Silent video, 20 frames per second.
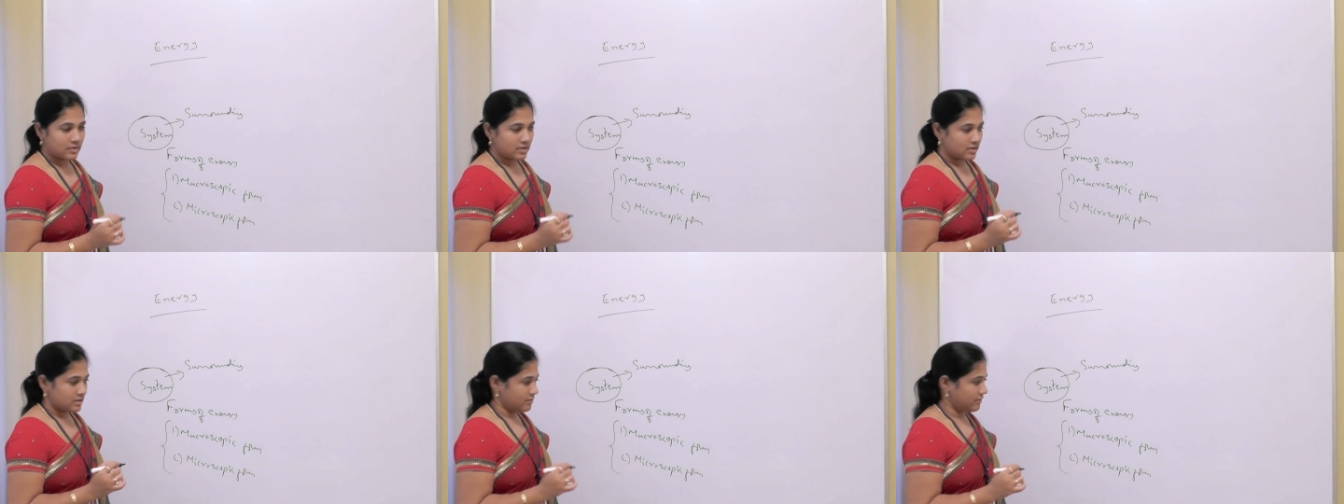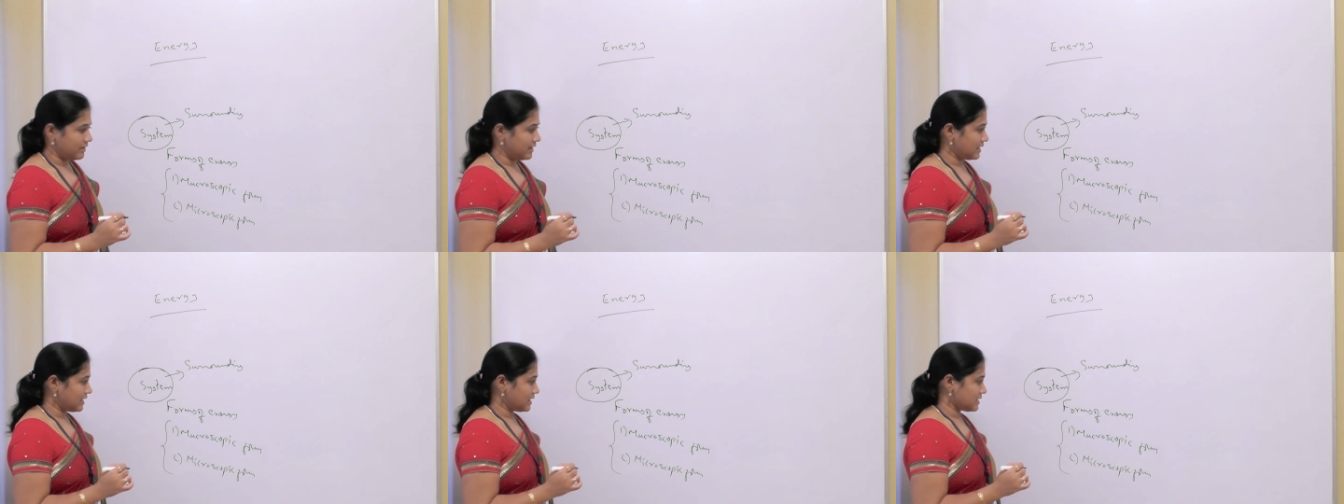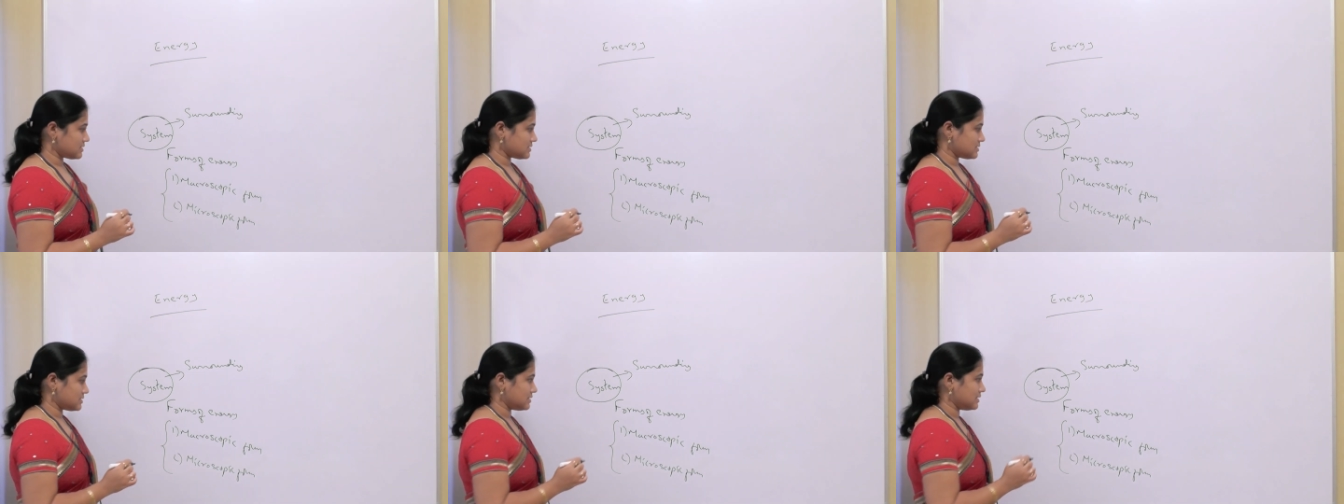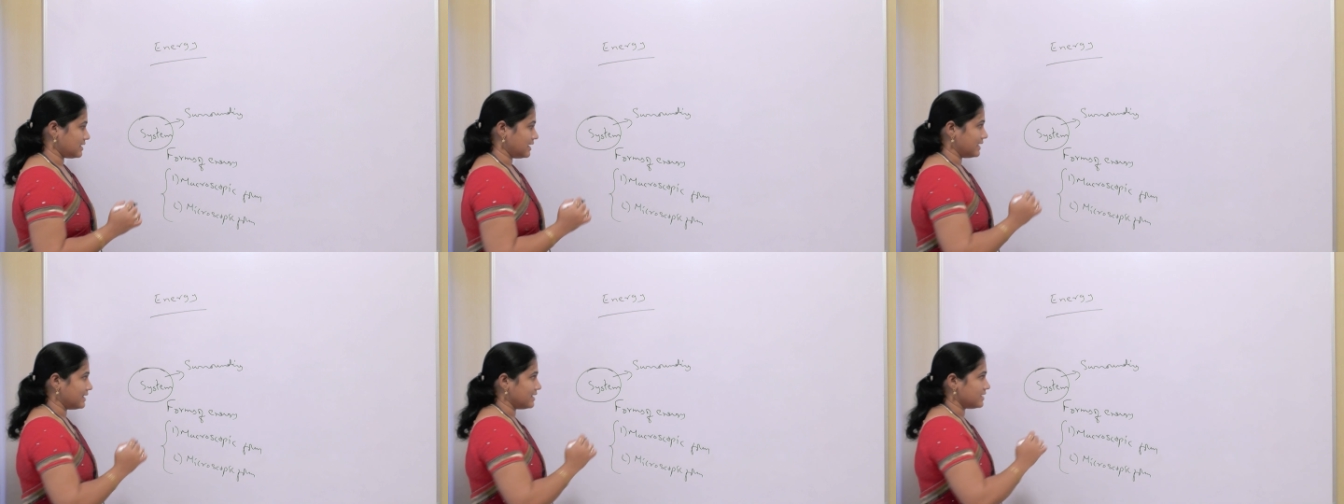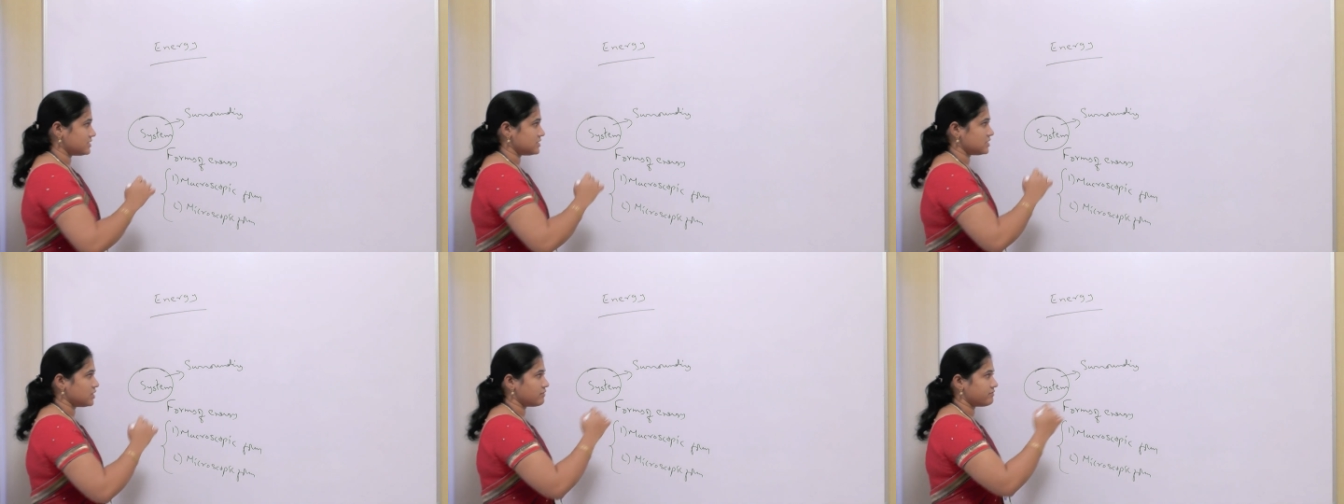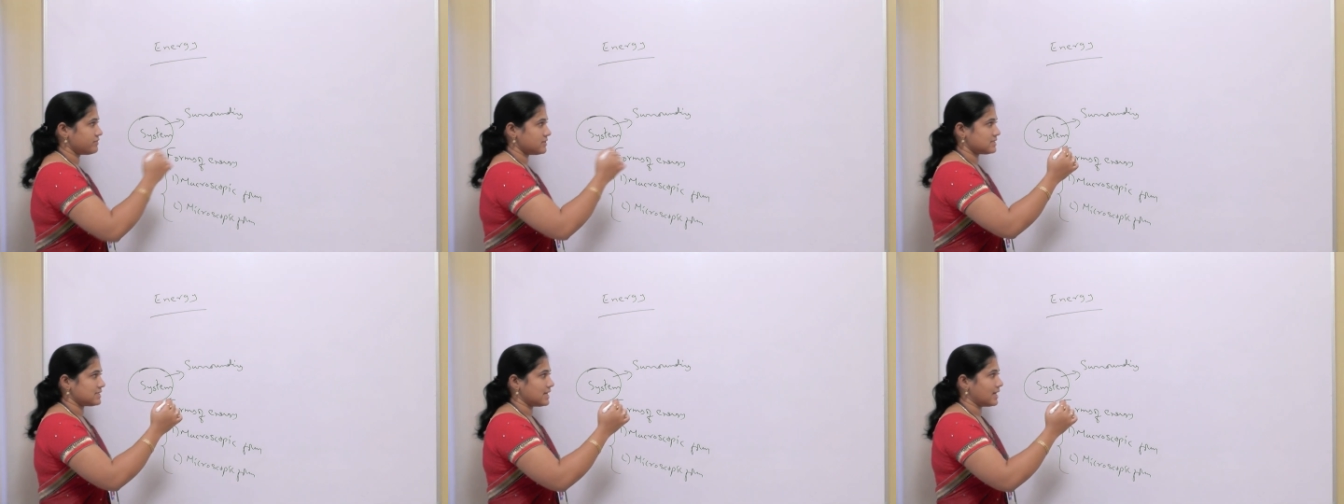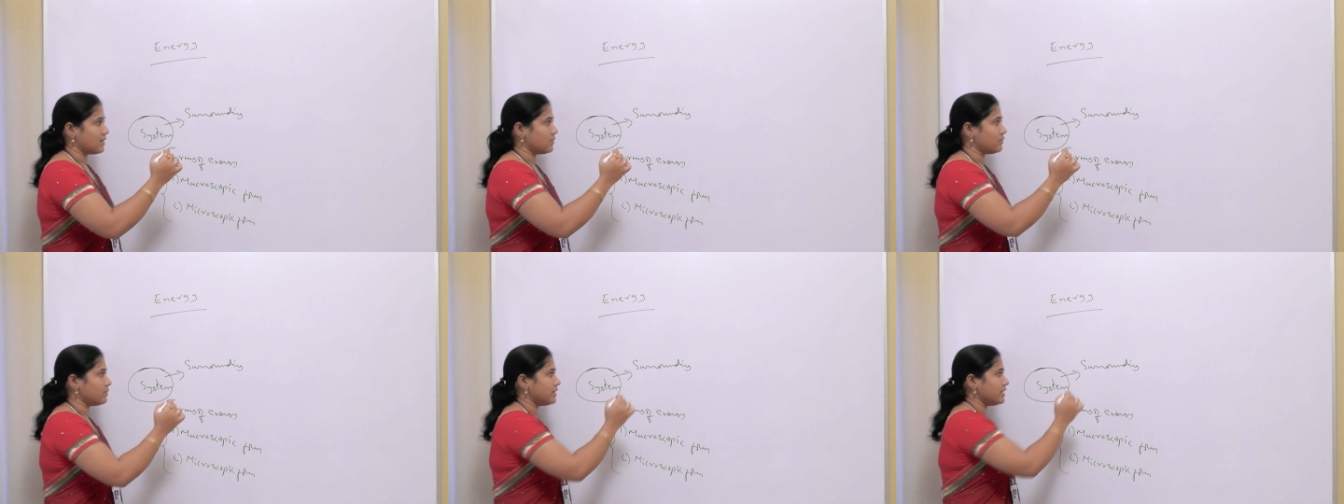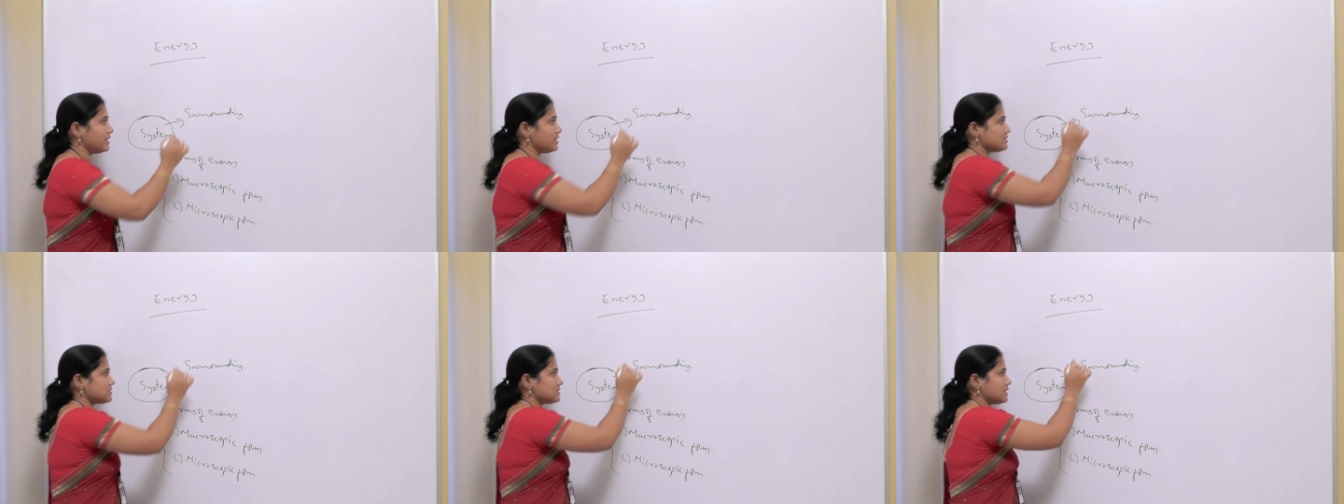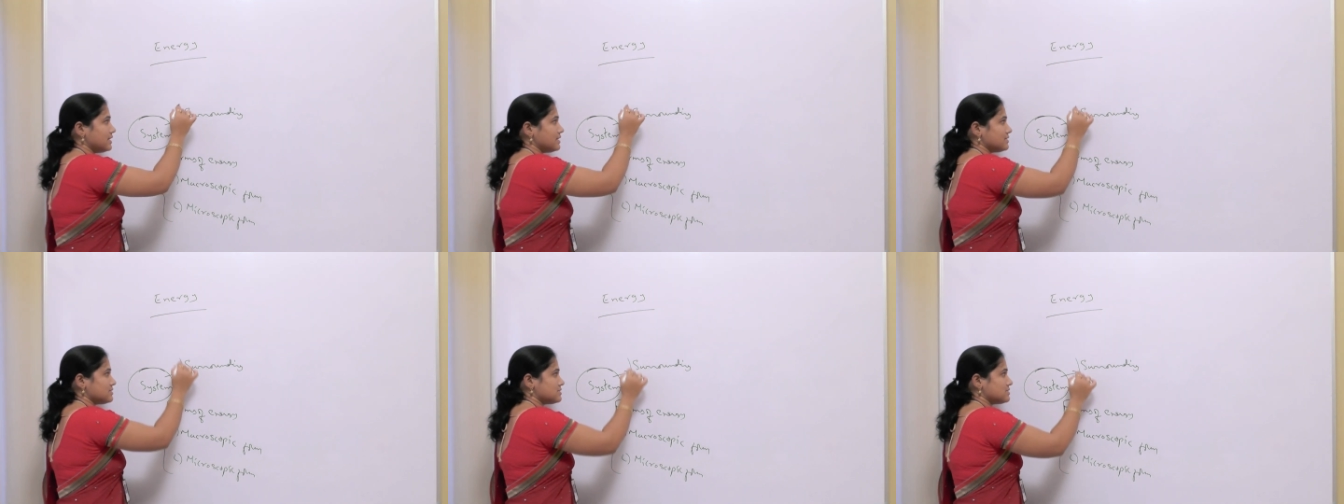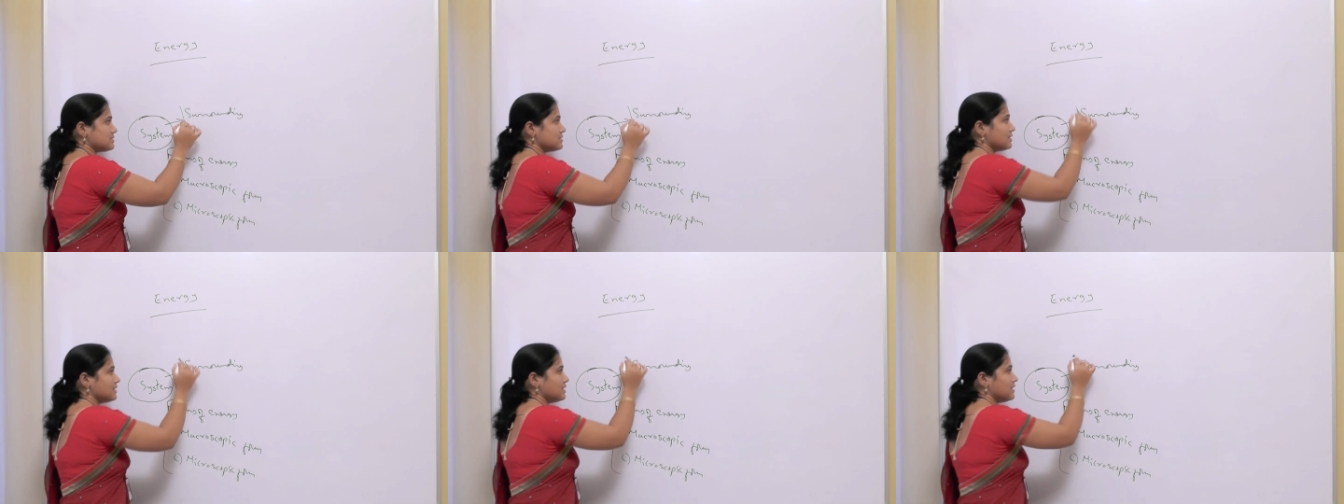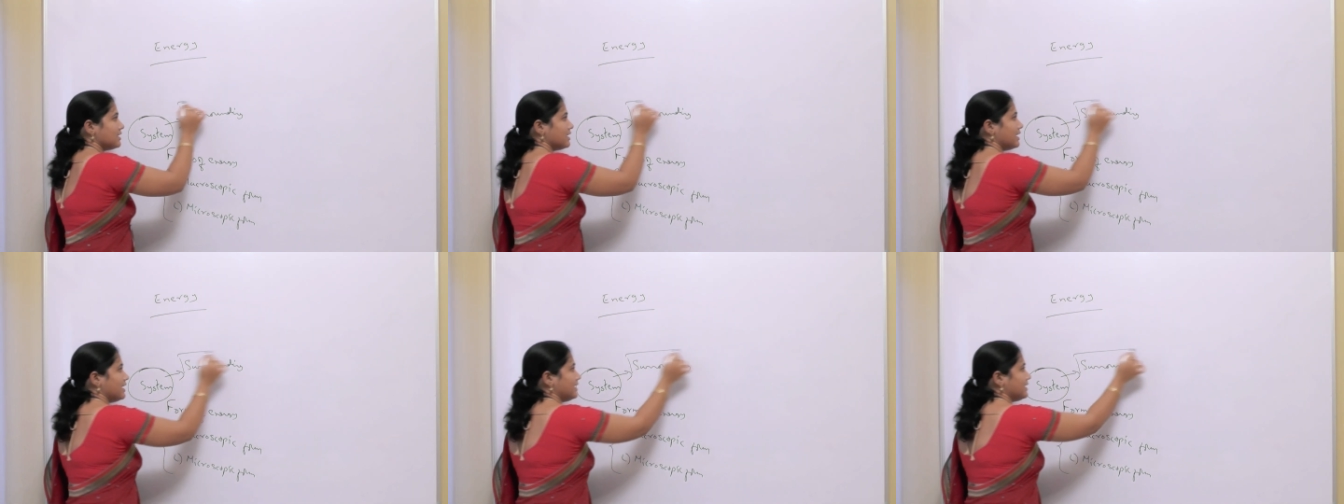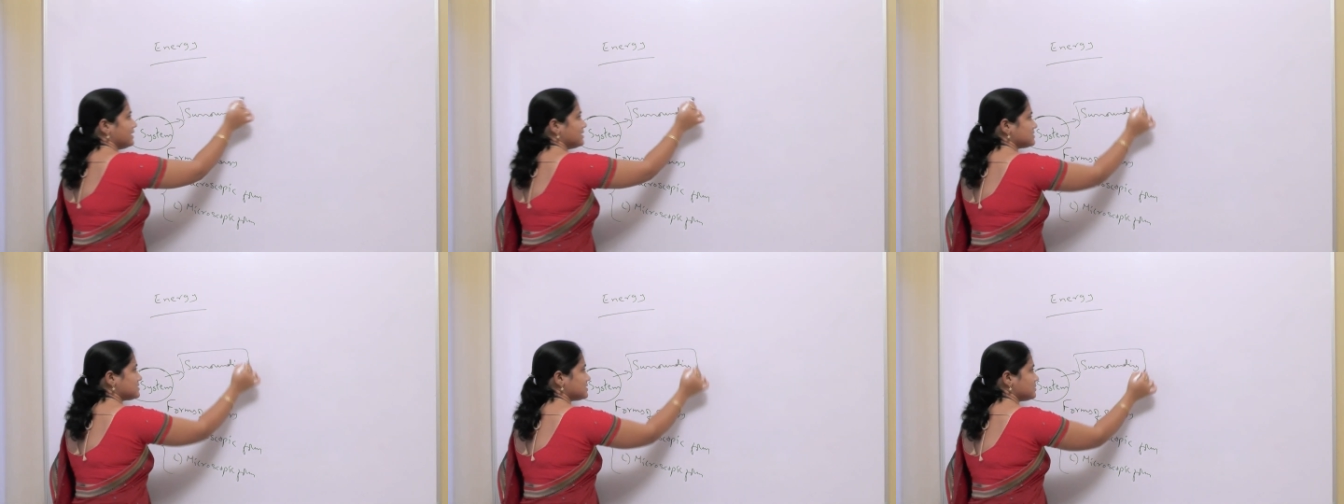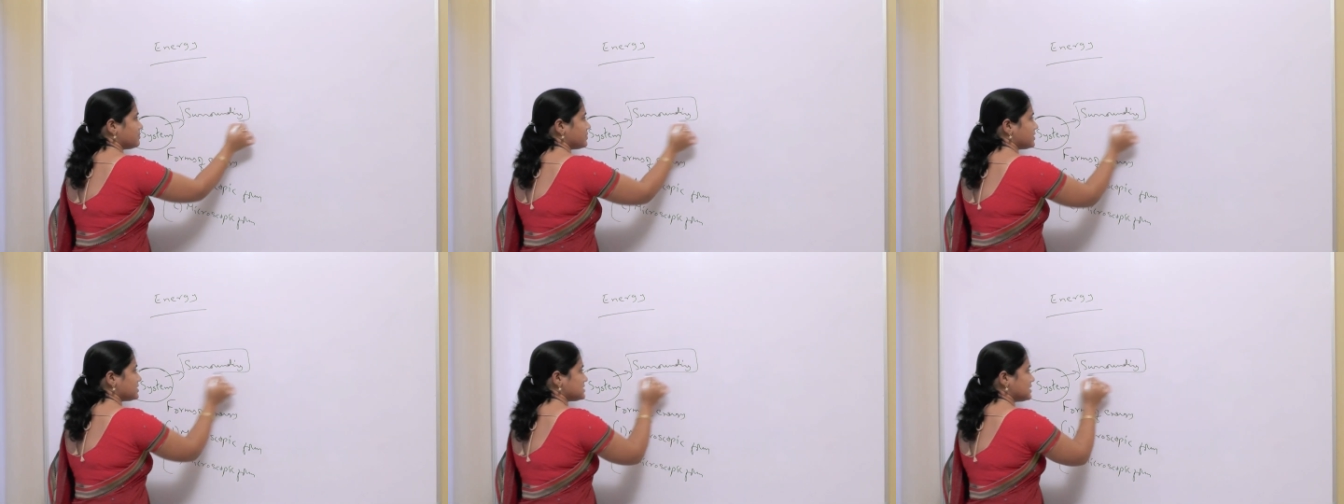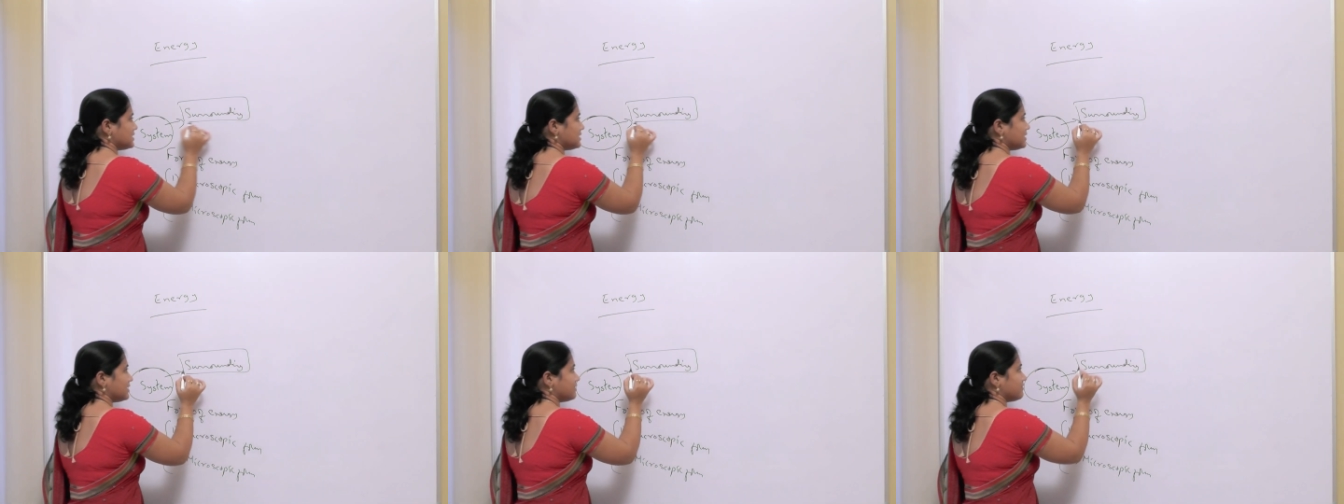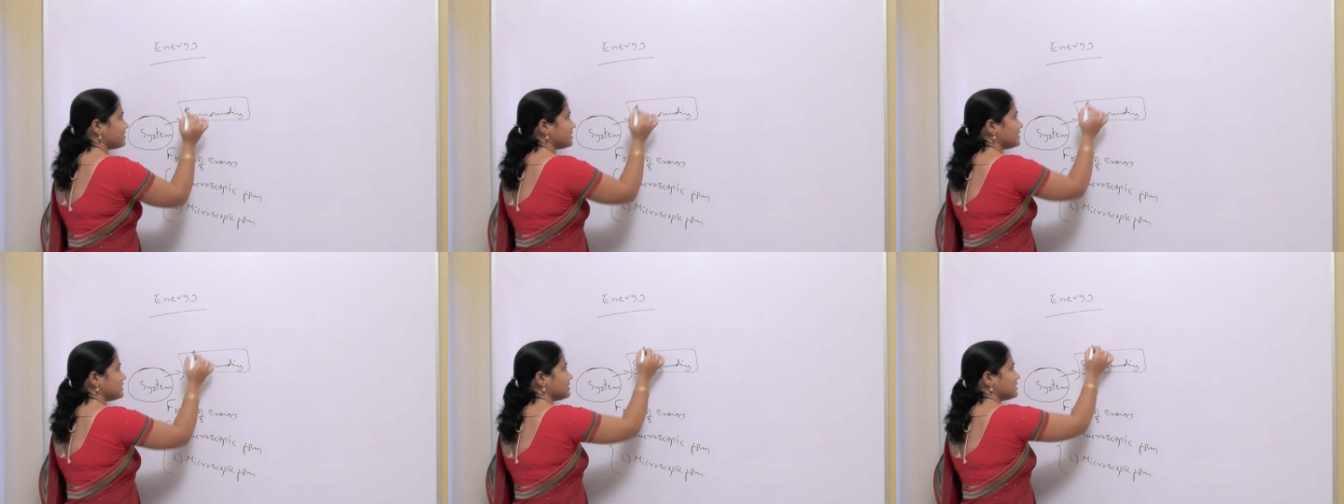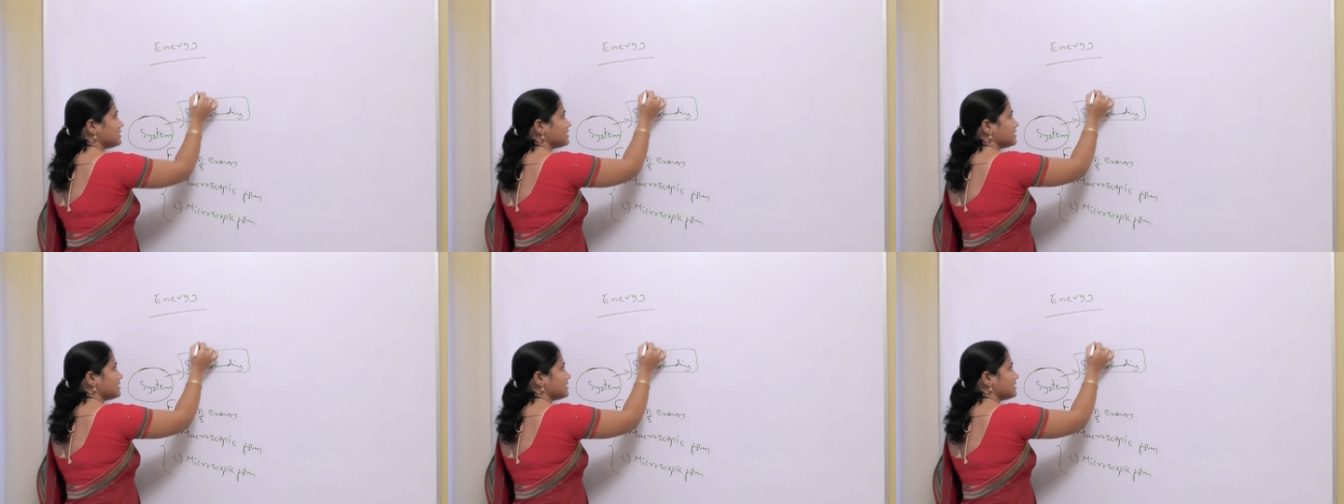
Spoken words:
whereas the energy of the surroundings is represented with